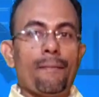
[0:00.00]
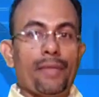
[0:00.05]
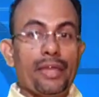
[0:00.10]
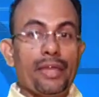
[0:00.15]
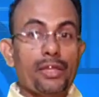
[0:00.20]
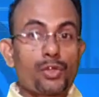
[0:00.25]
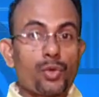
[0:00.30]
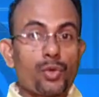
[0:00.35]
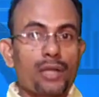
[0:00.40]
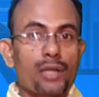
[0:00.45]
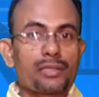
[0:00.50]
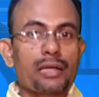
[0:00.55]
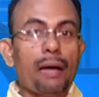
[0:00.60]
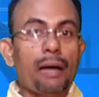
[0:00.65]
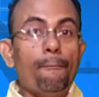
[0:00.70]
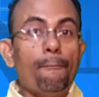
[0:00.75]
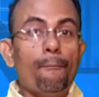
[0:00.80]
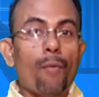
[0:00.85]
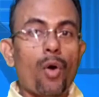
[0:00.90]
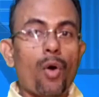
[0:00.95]
It was a
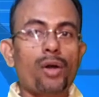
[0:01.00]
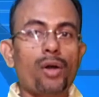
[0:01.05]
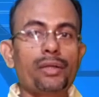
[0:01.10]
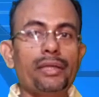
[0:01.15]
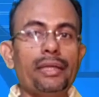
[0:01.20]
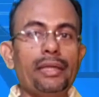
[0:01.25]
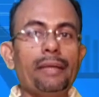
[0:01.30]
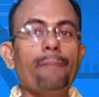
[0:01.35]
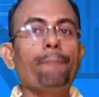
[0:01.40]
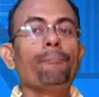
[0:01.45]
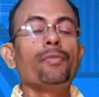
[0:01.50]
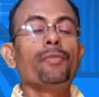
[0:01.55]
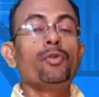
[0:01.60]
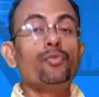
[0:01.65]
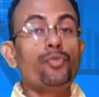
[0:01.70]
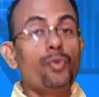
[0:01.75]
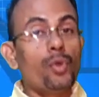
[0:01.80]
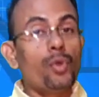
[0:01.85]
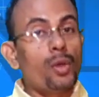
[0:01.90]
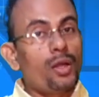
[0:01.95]
morning
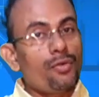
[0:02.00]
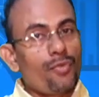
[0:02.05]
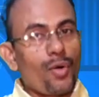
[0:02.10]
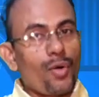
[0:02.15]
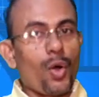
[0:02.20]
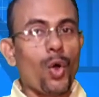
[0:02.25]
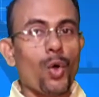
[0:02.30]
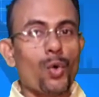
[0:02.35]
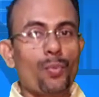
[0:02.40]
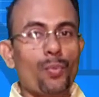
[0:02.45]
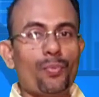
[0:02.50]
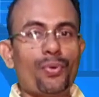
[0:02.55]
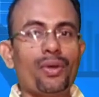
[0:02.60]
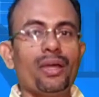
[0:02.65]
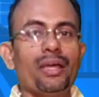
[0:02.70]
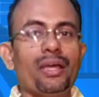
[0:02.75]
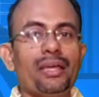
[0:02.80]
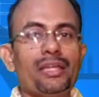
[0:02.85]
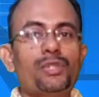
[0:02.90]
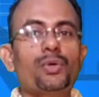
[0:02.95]
full of hope.
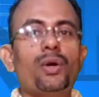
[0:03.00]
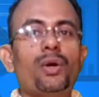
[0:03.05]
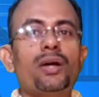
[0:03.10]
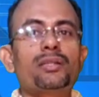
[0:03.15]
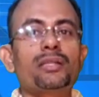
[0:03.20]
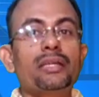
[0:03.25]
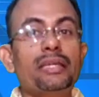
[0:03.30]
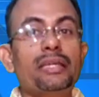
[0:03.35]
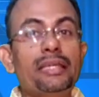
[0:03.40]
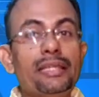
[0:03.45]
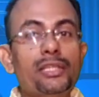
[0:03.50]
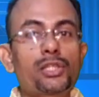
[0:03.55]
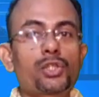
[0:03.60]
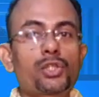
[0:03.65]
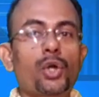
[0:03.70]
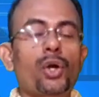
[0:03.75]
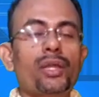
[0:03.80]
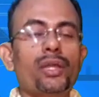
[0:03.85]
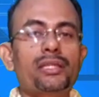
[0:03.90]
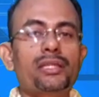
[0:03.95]
It was a
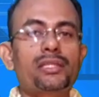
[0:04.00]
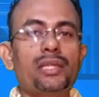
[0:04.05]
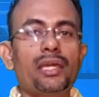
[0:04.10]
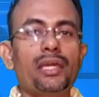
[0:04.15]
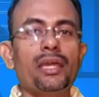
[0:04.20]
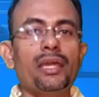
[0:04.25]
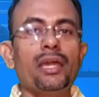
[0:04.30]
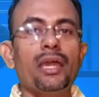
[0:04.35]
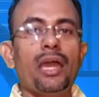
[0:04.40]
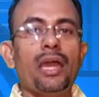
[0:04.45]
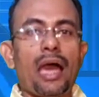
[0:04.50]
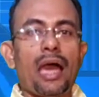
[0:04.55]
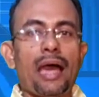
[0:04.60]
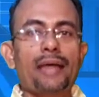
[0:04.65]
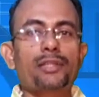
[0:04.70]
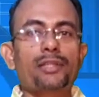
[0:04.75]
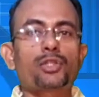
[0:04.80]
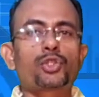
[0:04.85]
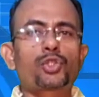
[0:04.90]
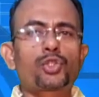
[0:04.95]
historic day
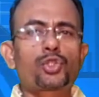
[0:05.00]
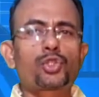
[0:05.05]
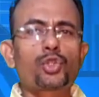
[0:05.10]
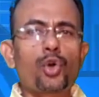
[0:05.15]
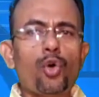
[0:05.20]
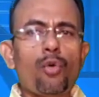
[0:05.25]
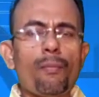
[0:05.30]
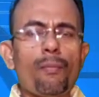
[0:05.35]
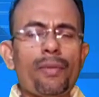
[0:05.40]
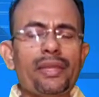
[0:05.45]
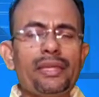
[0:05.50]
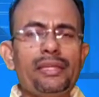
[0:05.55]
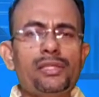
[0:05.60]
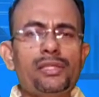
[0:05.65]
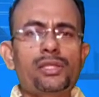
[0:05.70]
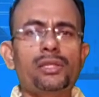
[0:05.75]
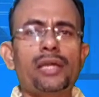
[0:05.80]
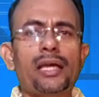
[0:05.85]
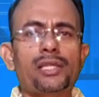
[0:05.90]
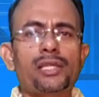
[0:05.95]
as so many
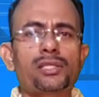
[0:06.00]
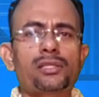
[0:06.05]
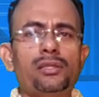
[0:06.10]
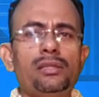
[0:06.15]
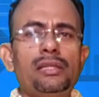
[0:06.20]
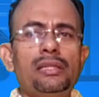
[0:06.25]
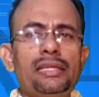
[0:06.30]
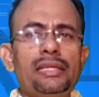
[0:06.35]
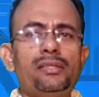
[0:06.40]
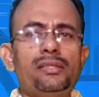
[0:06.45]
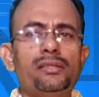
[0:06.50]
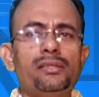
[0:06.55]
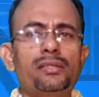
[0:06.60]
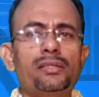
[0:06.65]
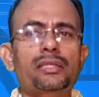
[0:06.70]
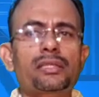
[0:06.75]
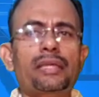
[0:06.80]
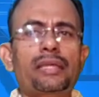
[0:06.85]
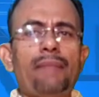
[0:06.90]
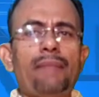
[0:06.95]
international
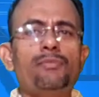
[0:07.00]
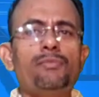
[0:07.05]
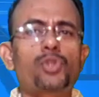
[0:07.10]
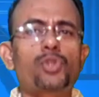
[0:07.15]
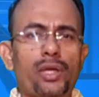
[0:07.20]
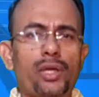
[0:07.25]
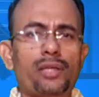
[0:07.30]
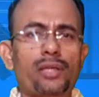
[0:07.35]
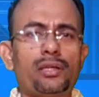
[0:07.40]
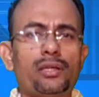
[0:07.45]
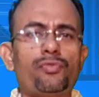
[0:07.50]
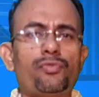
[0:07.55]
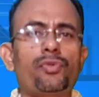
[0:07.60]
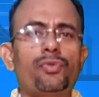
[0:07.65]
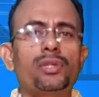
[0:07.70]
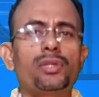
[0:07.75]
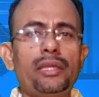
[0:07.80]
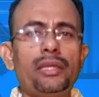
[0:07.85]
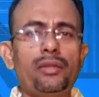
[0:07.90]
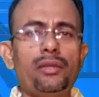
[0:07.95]
leaders came together
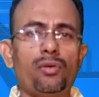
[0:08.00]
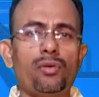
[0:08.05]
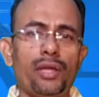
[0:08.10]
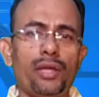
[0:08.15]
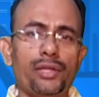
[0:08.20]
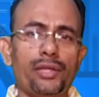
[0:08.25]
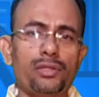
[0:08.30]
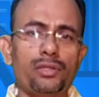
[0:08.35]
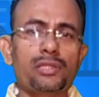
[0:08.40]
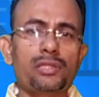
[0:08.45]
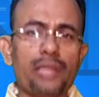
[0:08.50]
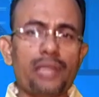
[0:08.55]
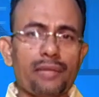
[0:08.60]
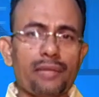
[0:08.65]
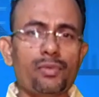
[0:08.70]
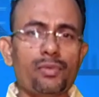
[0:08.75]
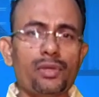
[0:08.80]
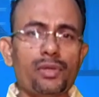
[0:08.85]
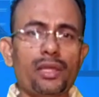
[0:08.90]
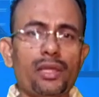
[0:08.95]
for the inauguration
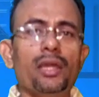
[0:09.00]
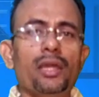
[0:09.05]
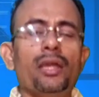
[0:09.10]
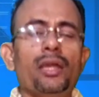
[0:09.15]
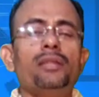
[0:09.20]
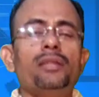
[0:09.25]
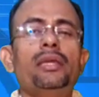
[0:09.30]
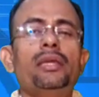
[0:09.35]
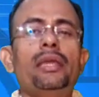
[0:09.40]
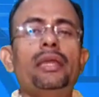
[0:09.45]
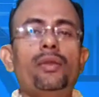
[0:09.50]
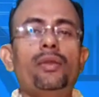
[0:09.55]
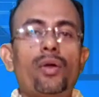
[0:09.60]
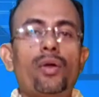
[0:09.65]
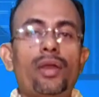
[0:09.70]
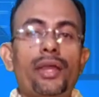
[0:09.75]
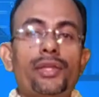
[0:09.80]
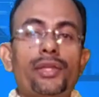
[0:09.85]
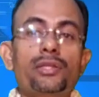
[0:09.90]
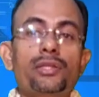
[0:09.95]
ceremony. The
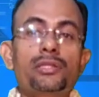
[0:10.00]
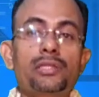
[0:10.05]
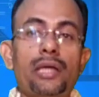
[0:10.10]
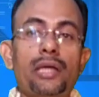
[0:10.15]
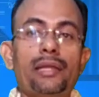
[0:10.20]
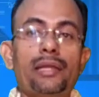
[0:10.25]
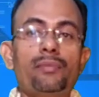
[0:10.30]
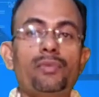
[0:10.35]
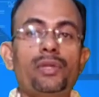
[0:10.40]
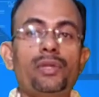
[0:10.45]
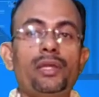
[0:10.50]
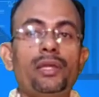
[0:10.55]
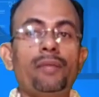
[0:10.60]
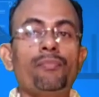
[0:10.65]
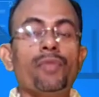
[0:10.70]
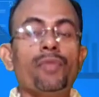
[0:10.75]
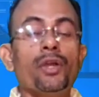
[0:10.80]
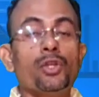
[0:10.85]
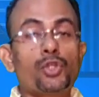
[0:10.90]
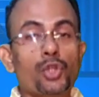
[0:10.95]
inauguration
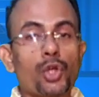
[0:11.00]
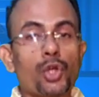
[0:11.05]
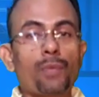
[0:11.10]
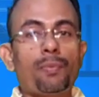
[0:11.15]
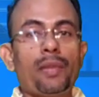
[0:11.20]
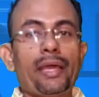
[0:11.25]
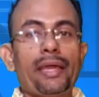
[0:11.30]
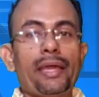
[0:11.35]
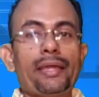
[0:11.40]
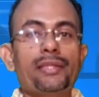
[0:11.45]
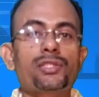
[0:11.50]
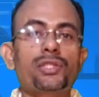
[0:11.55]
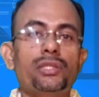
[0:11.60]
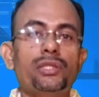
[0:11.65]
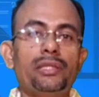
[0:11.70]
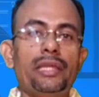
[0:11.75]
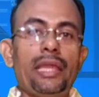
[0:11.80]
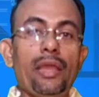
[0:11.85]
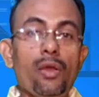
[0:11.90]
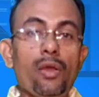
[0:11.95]
ceremony took place
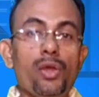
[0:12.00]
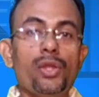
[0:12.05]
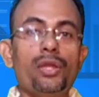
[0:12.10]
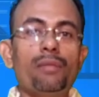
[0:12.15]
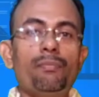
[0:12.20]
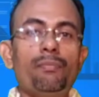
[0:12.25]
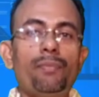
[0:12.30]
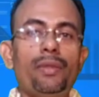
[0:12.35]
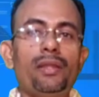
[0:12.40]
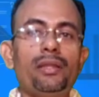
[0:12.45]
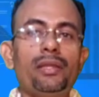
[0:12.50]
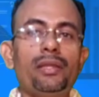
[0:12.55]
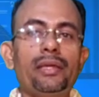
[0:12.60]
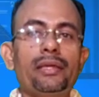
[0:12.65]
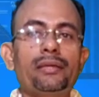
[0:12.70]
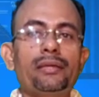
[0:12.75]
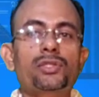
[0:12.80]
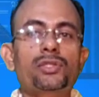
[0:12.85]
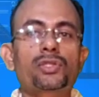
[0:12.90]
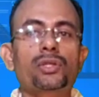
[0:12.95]
in the Union
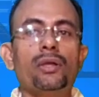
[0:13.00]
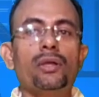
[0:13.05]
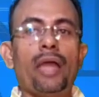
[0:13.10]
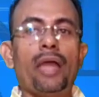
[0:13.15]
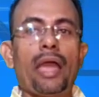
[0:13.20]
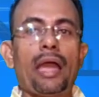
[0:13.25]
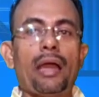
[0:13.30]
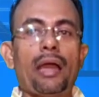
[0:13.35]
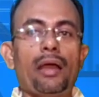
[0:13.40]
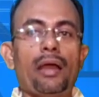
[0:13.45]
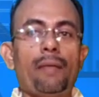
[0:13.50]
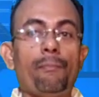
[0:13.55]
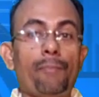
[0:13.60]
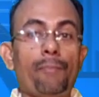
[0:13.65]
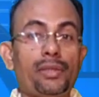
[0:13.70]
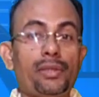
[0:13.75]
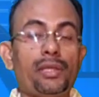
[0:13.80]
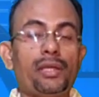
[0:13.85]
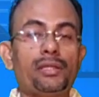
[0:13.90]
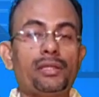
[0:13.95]
Buildings
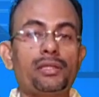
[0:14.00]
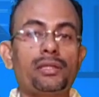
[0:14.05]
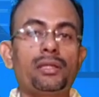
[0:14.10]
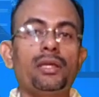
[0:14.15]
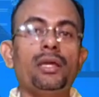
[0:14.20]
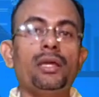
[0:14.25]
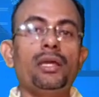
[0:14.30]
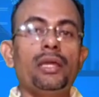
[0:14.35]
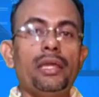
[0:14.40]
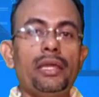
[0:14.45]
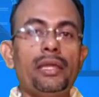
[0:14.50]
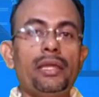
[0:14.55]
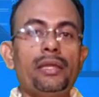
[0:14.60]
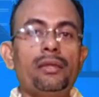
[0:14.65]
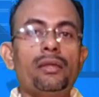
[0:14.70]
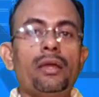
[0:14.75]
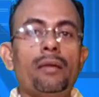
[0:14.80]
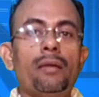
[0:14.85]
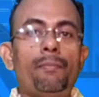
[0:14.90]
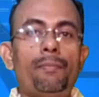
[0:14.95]
Amphitheatre
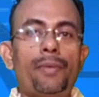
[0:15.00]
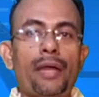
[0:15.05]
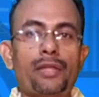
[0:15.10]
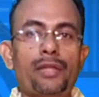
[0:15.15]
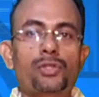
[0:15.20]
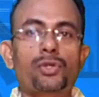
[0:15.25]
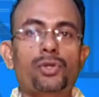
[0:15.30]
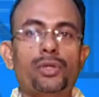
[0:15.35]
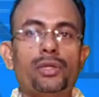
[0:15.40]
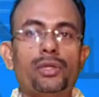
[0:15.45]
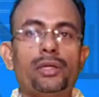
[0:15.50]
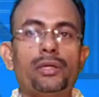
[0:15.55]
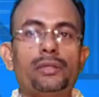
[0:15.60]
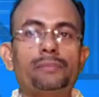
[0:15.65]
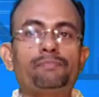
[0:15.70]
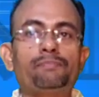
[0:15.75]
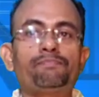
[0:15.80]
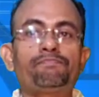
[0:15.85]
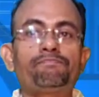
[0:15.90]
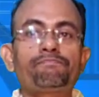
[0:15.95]
in
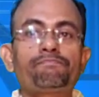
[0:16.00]
Pretoria.